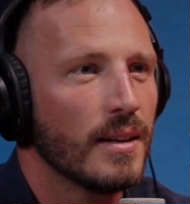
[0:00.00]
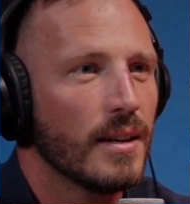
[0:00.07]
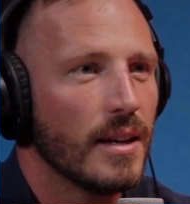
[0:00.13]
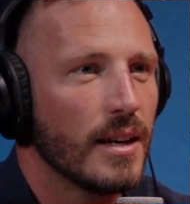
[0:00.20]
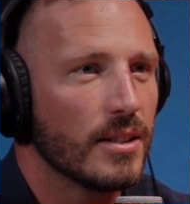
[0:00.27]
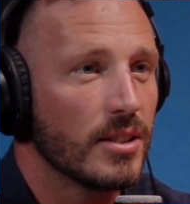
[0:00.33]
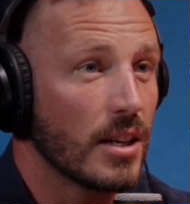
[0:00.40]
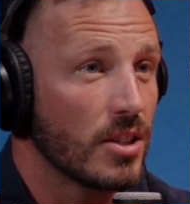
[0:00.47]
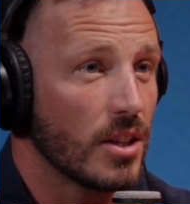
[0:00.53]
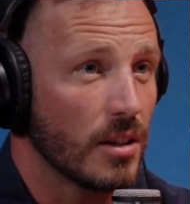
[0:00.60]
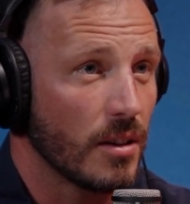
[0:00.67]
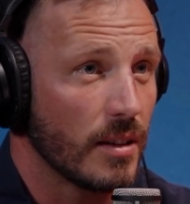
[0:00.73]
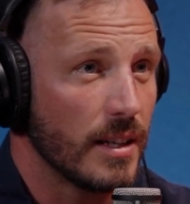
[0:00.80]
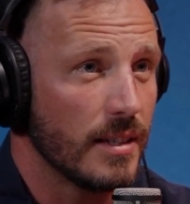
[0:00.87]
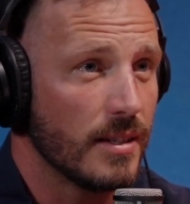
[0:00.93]
it's actually a
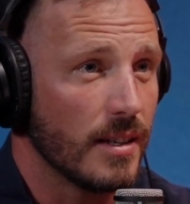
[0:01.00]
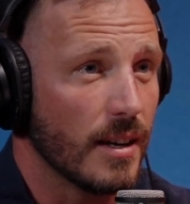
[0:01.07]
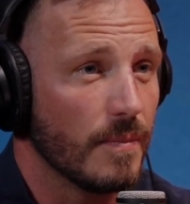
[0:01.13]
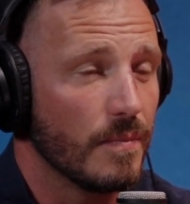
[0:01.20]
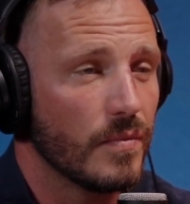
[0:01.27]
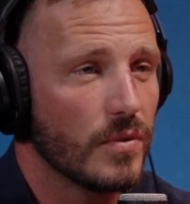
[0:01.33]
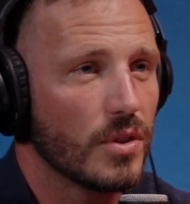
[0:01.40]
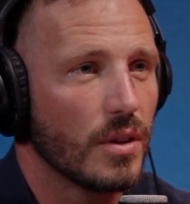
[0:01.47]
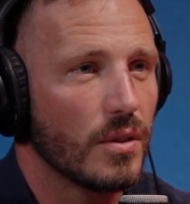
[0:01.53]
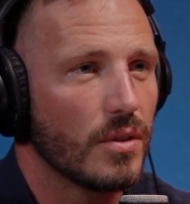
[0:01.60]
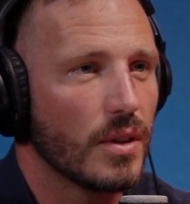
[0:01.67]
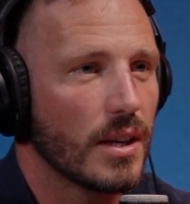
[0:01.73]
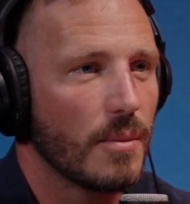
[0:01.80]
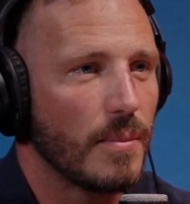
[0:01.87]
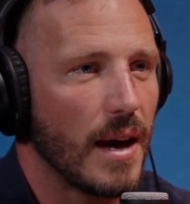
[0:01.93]
lot easier. So
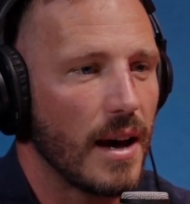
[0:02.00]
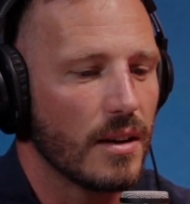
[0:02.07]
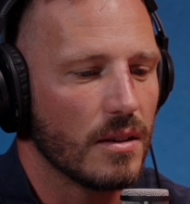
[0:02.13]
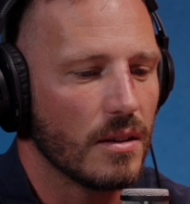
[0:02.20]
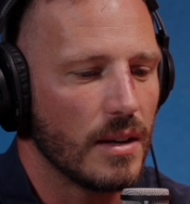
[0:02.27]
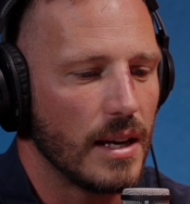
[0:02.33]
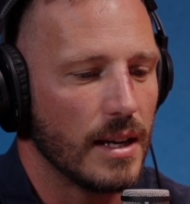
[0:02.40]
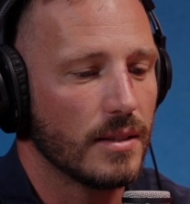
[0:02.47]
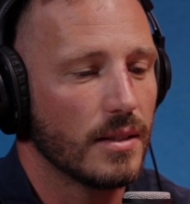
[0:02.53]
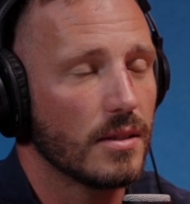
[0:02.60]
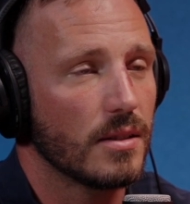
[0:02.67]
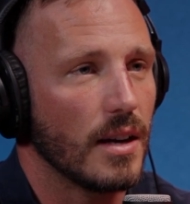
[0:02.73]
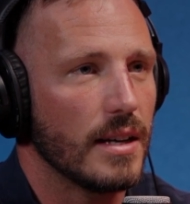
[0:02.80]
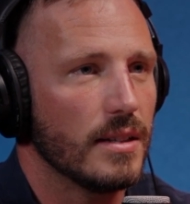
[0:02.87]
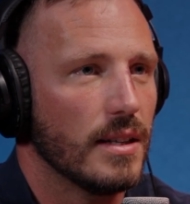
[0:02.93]
think about,
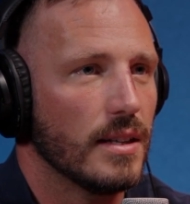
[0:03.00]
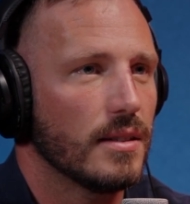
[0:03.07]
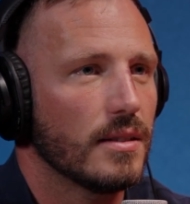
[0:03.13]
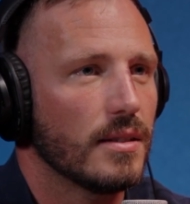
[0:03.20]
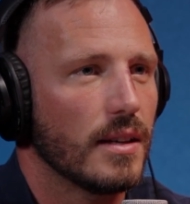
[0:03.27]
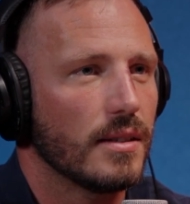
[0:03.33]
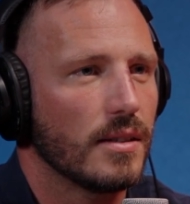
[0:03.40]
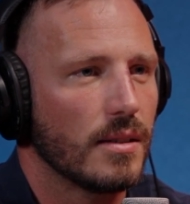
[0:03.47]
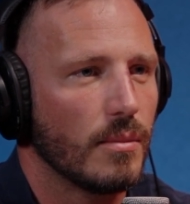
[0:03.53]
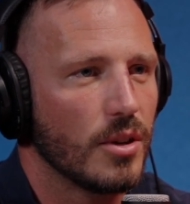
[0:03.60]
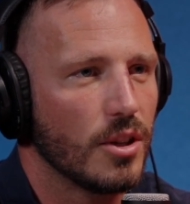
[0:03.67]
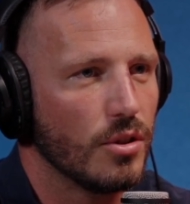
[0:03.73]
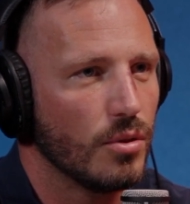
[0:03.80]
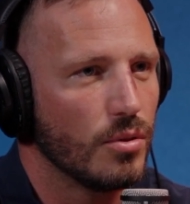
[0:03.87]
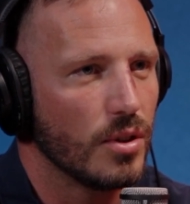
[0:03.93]
exercise. Exercise is
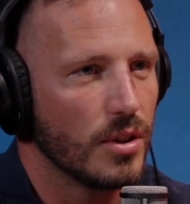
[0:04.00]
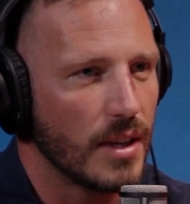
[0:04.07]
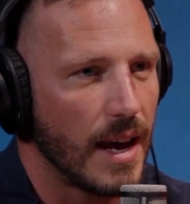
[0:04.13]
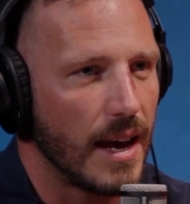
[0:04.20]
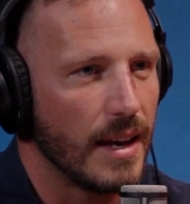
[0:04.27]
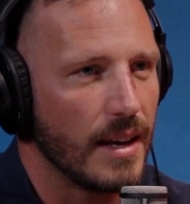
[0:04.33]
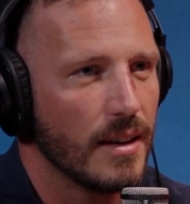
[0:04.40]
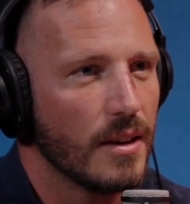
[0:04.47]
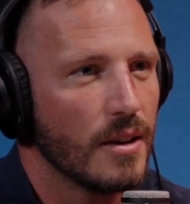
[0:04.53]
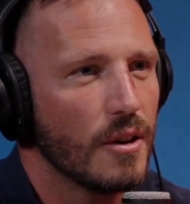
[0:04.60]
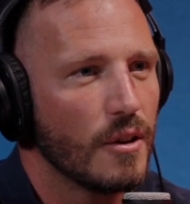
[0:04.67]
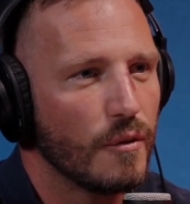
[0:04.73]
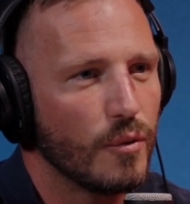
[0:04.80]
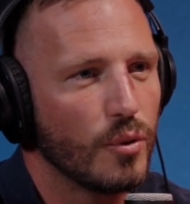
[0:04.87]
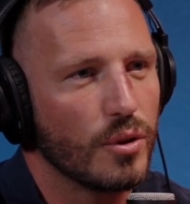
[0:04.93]
something you do today
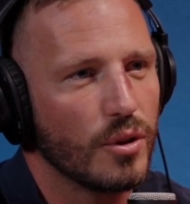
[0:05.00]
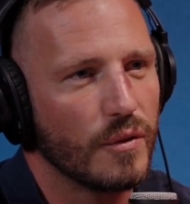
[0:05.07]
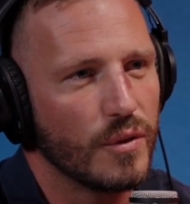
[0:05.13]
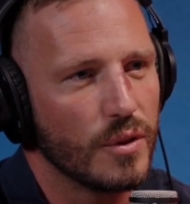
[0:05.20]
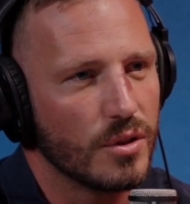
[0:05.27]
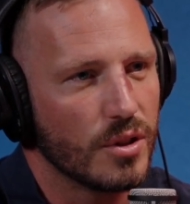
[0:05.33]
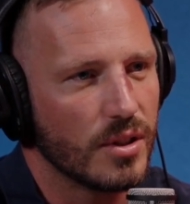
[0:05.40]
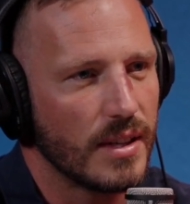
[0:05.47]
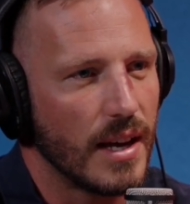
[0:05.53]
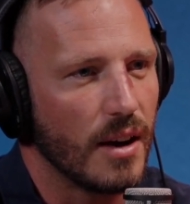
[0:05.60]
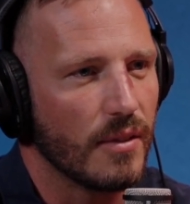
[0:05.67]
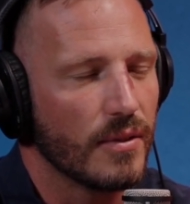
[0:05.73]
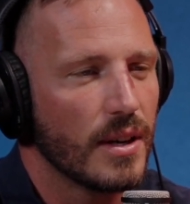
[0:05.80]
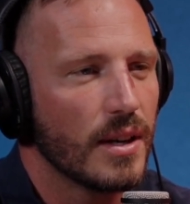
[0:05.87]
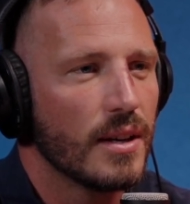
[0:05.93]
for your future
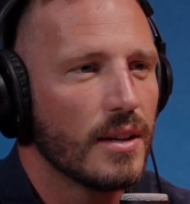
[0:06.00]
self.